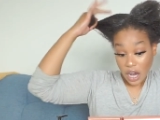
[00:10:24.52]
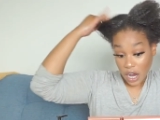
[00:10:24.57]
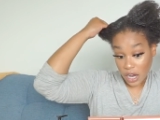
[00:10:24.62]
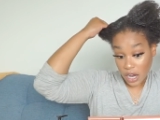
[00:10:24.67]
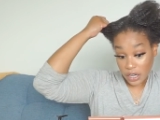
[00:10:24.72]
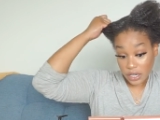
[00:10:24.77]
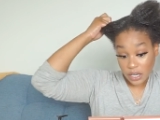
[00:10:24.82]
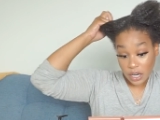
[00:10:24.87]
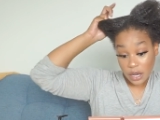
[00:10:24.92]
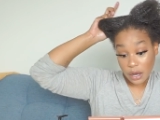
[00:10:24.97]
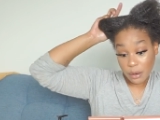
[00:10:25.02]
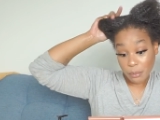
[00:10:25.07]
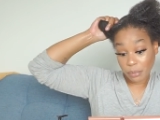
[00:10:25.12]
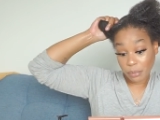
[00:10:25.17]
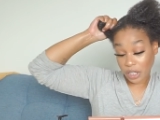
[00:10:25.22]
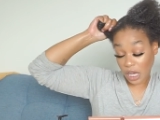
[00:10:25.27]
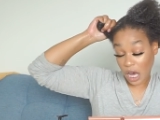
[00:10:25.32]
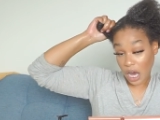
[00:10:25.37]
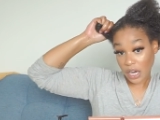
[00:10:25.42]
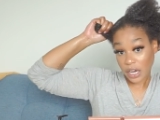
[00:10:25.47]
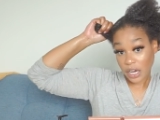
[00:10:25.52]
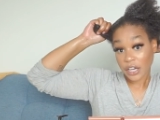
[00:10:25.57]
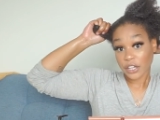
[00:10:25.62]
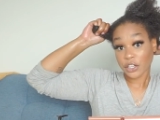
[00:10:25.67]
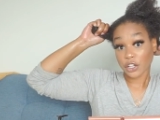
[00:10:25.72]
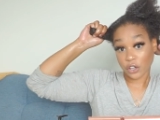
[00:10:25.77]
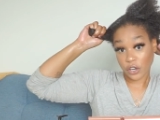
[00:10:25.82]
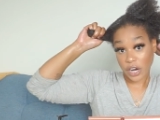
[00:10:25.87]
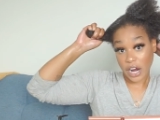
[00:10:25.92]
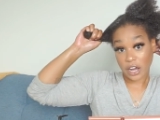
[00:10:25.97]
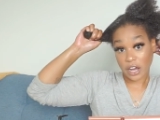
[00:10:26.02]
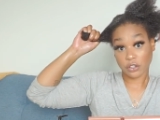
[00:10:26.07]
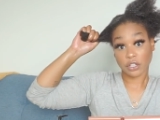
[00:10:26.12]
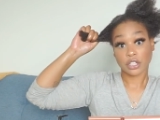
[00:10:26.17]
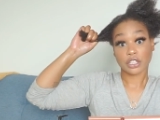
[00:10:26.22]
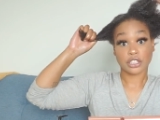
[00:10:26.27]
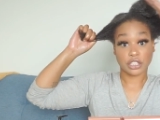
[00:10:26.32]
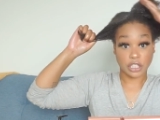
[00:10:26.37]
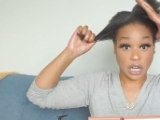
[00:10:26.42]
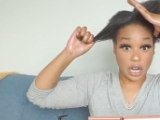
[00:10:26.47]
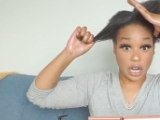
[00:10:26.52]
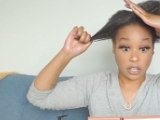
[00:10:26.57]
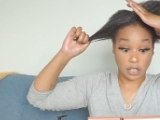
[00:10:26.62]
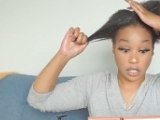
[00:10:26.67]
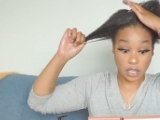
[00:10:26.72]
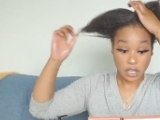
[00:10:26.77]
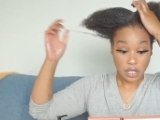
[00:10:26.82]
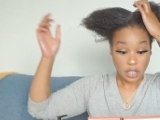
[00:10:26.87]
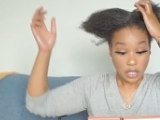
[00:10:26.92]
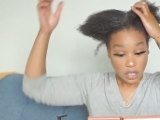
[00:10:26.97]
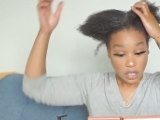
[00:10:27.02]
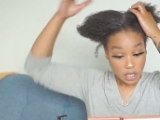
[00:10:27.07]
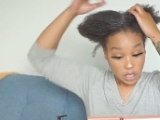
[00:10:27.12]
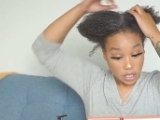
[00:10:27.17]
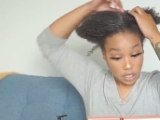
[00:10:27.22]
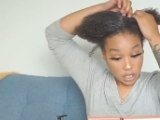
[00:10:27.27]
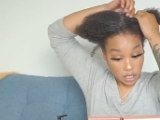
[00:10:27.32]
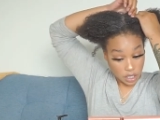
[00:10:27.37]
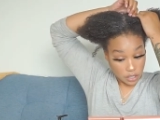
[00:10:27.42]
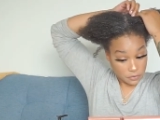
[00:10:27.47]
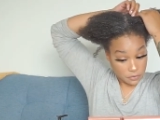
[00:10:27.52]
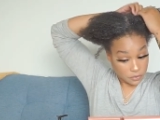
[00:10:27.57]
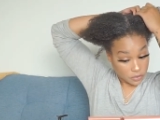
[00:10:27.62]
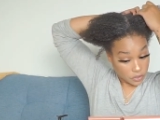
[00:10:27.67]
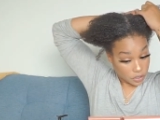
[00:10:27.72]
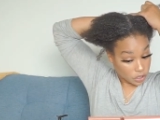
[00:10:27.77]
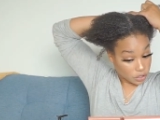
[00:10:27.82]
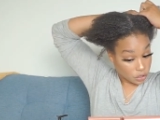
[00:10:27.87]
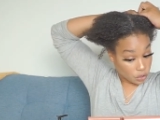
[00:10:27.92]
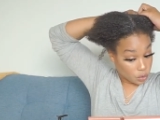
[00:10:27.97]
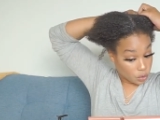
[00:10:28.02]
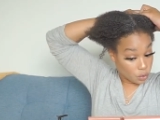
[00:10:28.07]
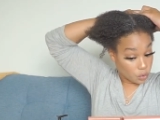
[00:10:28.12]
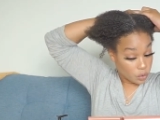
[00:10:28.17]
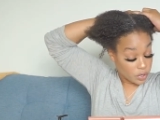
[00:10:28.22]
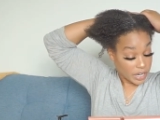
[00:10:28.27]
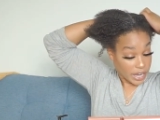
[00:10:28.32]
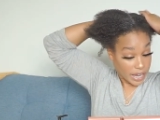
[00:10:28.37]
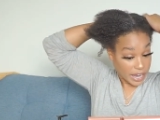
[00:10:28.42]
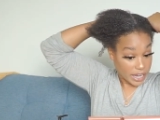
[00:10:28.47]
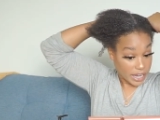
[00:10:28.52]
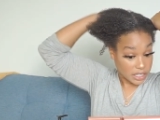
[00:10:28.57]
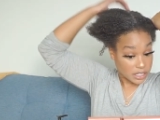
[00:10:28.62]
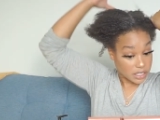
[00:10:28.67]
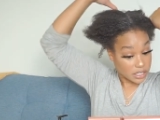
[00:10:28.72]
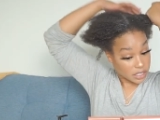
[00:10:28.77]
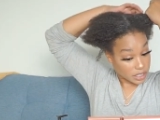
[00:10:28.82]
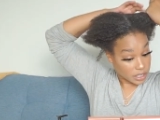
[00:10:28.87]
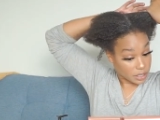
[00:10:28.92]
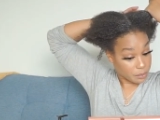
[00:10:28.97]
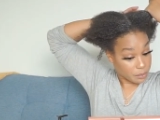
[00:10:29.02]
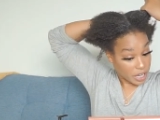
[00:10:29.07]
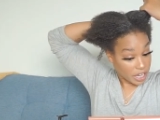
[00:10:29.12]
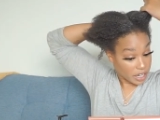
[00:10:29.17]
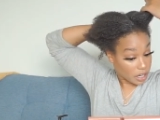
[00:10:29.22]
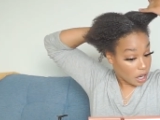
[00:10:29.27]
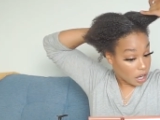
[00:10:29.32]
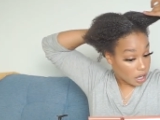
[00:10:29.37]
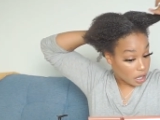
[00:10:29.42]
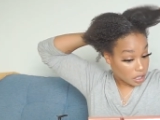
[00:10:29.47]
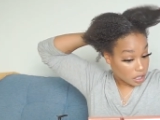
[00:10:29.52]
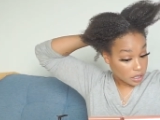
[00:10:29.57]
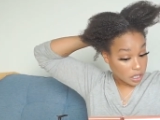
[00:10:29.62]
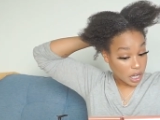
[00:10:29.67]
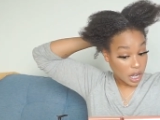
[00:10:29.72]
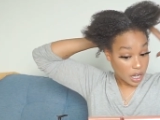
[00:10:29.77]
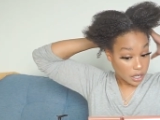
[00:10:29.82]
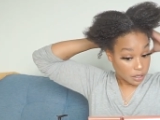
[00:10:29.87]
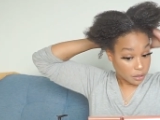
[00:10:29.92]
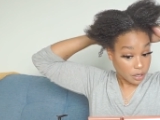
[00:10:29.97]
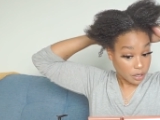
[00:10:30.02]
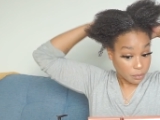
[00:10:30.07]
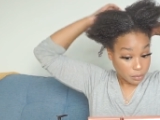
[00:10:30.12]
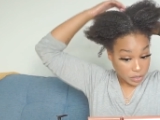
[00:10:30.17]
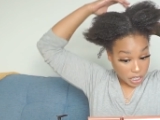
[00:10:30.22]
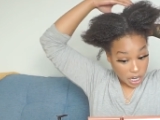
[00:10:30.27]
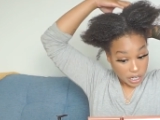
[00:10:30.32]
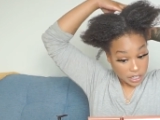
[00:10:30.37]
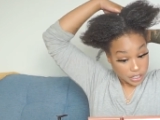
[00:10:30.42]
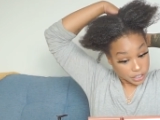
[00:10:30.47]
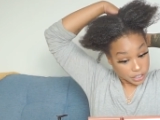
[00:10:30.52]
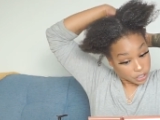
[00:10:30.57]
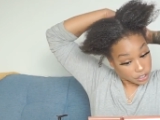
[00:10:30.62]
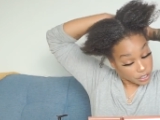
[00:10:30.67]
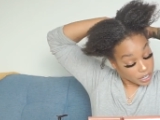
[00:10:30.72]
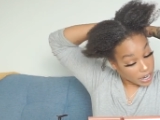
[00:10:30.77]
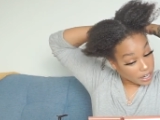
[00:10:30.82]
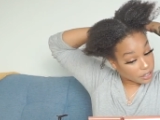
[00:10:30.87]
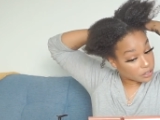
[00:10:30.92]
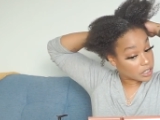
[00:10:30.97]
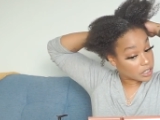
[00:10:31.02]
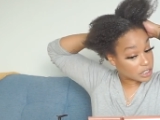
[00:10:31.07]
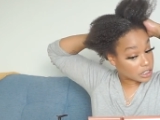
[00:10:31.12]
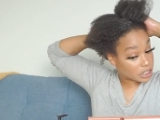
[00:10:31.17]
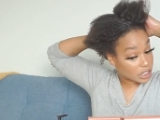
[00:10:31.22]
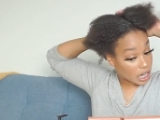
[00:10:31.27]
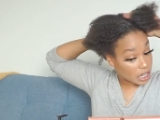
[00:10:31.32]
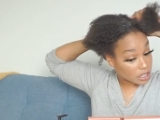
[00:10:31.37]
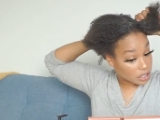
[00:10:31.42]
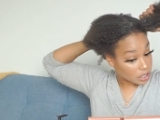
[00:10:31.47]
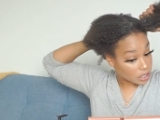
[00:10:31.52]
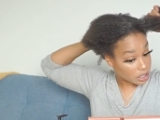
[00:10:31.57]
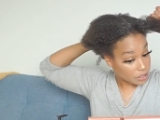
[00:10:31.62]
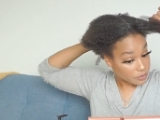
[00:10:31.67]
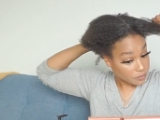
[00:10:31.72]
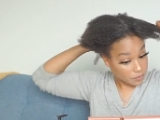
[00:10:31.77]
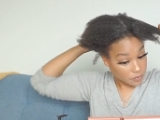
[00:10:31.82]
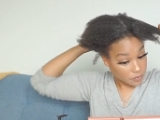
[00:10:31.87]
unblock your crown chakra. If you can't sleep at all, unblock your crown chakra.